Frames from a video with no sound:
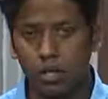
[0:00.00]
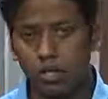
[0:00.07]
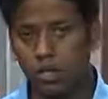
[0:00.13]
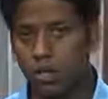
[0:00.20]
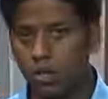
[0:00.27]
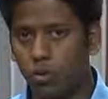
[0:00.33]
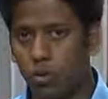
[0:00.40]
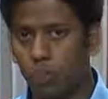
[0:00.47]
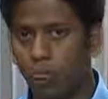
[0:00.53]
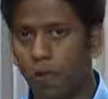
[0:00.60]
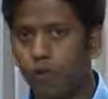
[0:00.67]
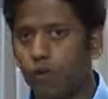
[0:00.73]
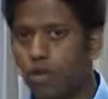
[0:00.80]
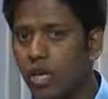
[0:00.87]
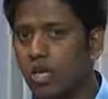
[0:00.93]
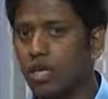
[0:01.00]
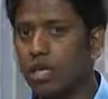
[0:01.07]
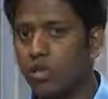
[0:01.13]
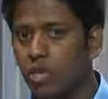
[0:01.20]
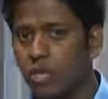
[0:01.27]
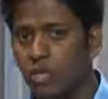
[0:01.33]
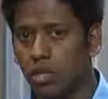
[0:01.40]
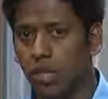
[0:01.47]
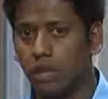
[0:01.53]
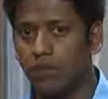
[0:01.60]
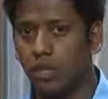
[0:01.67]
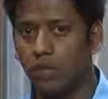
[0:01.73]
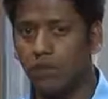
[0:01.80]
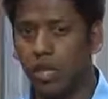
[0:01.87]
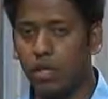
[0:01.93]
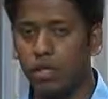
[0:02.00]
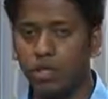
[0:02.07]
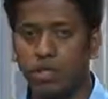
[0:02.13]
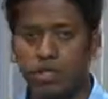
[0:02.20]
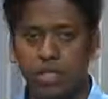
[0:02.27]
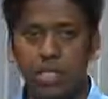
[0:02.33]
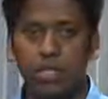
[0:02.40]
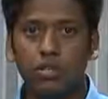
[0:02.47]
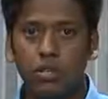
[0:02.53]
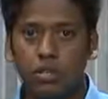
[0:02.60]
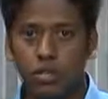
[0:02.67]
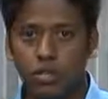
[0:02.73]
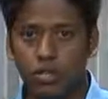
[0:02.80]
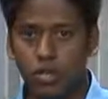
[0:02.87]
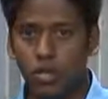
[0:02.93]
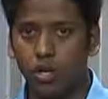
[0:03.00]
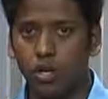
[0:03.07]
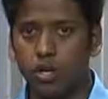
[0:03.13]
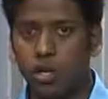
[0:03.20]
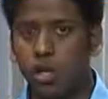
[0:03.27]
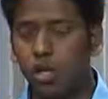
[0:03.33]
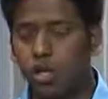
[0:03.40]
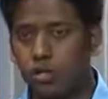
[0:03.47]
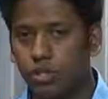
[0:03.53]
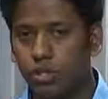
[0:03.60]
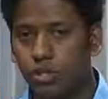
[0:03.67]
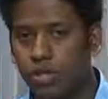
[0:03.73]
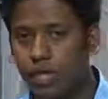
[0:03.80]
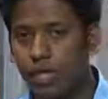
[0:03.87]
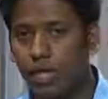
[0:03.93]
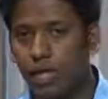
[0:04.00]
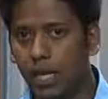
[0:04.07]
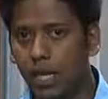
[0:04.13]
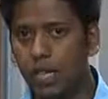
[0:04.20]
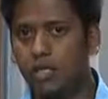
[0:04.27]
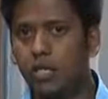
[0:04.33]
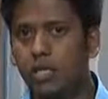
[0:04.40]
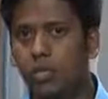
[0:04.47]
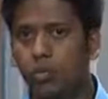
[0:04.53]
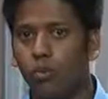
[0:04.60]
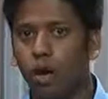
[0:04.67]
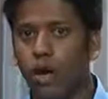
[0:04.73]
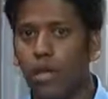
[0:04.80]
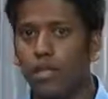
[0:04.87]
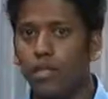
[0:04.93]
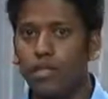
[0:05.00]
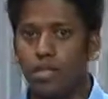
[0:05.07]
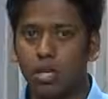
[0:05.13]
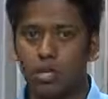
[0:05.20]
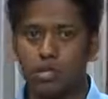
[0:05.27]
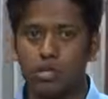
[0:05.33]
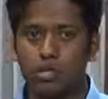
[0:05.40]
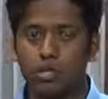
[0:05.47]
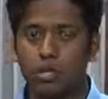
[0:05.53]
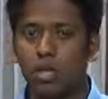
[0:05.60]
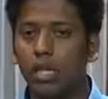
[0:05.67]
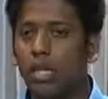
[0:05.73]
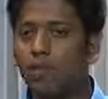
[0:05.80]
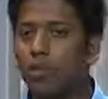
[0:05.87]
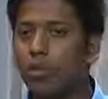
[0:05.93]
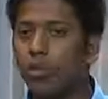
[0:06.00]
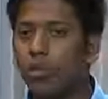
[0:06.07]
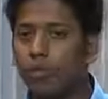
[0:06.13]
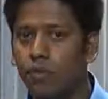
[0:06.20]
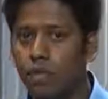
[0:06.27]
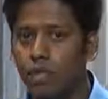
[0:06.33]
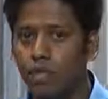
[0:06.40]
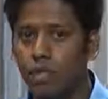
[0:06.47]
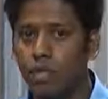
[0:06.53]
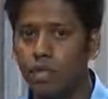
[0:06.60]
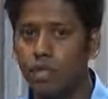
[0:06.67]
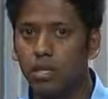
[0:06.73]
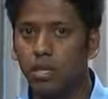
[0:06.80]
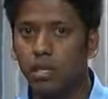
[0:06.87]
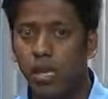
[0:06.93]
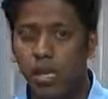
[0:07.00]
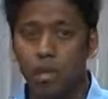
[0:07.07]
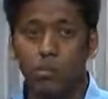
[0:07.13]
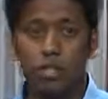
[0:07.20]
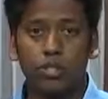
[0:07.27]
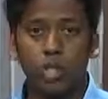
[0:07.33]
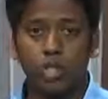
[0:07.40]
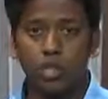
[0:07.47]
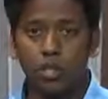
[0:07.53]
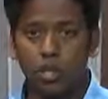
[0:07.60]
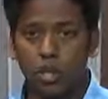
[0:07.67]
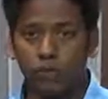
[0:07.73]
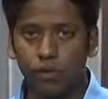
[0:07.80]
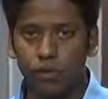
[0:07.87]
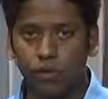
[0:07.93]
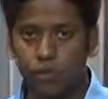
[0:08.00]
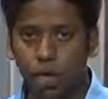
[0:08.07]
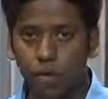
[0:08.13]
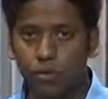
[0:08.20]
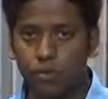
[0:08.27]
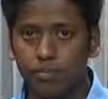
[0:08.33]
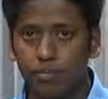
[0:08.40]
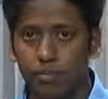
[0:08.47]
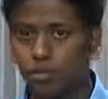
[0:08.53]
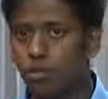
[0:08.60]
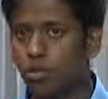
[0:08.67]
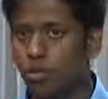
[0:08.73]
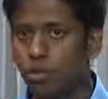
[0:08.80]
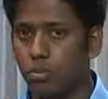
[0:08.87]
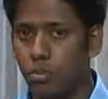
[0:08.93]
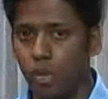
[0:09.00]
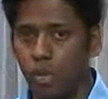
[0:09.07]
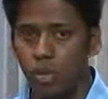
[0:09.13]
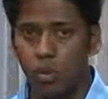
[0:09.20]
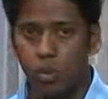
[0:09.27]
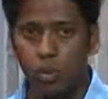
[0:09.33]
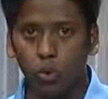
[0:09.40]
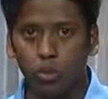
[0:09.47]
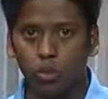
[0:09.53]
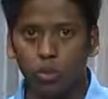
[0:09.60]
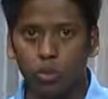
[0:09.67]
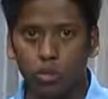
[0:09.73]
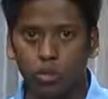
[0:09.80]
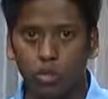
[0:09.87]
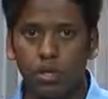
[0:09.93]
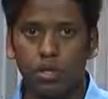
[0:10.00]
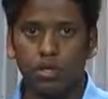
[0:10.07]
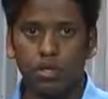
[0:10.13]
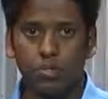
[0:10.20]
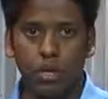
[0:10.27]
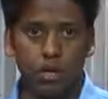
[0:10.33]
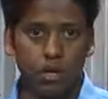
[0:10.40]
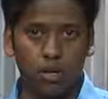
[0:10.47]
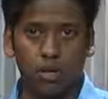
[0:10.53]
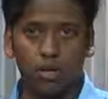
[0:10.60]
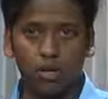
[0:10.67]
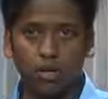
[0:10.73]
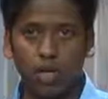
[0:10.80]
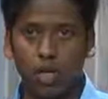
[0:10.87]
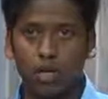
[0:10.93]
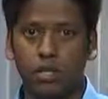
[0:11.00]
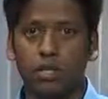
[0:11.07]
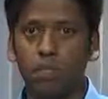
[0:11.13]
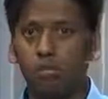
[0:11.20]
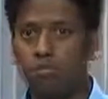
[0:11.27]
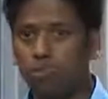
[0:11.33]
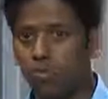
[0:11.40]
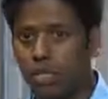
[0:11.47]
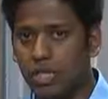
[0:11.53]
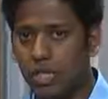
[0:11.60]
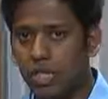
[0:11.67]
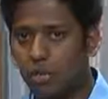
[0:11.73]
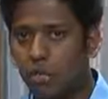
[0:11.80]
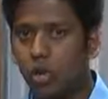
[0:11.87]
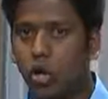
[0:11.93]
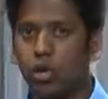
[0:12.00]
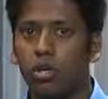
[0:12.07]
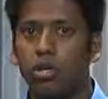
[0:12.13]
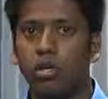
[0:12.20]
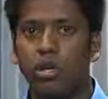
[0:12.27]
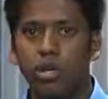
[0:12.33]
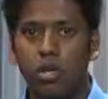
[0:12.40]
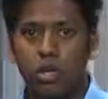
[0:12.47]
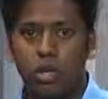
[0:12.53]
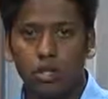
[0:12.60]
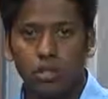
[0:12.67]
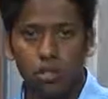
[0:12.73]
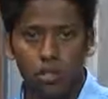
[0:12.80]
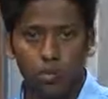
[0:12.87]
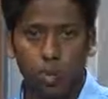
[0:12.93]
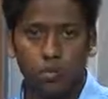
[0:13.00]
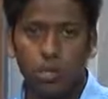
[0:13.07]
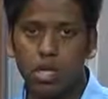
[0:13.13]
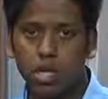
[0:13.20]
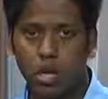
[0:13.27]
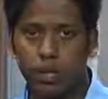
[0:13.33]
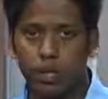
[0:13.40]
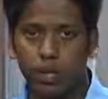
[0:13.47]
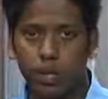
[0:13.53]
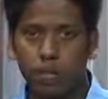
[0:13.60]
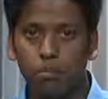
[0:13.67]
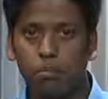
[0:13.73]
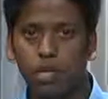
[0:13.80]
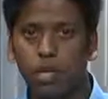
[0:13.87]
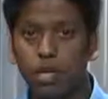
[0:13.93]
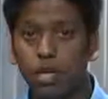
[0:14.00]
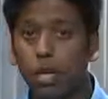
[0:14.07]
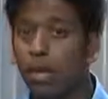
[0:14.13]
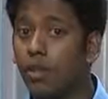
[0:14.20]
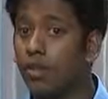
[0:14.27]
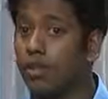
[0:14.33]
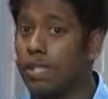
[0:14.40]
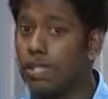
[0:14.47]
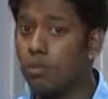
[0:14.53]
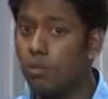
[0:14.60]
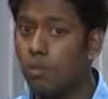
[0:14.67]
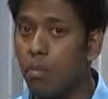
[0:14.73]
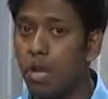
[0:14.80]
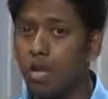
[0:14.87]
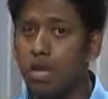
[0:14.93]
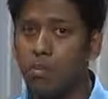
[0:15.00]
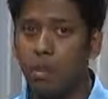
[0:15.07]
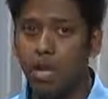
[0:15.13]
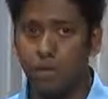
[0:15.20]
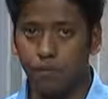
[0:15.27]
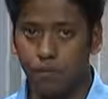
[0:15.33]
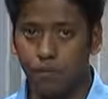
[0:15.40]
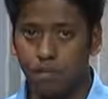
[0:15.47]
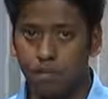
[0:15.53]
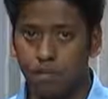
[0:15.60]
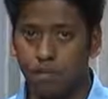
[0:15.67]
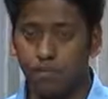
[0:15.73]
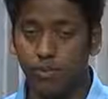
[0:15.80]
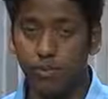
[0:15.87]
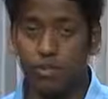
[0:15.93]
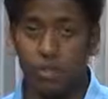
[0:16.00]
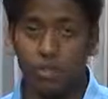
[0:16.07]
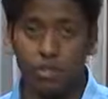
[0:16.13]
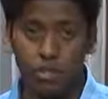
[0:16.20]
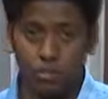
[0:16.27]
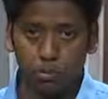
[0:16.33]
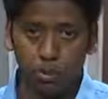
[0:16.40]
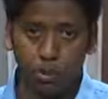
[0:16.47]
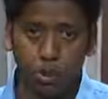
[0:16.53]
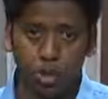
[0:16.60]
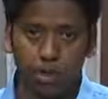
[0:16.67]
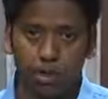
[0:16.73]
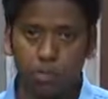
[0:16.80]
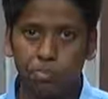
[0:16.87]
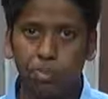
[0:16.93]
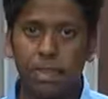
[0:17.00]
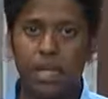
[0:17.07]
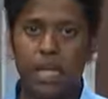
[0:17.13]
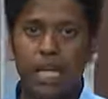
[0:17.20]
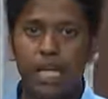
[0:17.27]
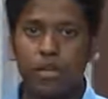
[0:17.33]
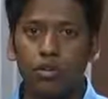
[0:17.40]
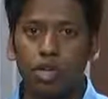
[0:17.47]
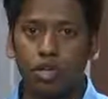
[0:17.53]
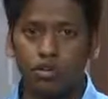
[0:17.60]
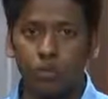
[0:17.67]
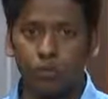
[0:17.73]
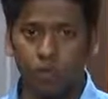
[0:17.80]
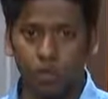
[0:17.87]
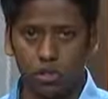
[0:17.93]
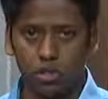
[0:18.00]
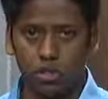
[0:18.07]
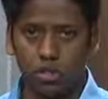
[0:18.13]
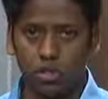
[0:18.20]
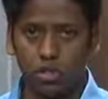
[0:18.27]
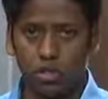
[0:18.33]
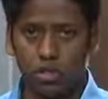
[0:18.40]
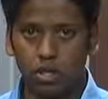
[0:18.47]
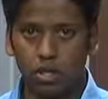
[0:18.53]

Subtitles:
So if you're trying to increase a lifetime value, you're decreasing churn, so you're digging into why these customers are leaving you in the first place. And by trying to solve those problems, you're just making the whole experience better, and you retain them longer, you earn more money off of them. And this has many benefits, the most important being increased referrals.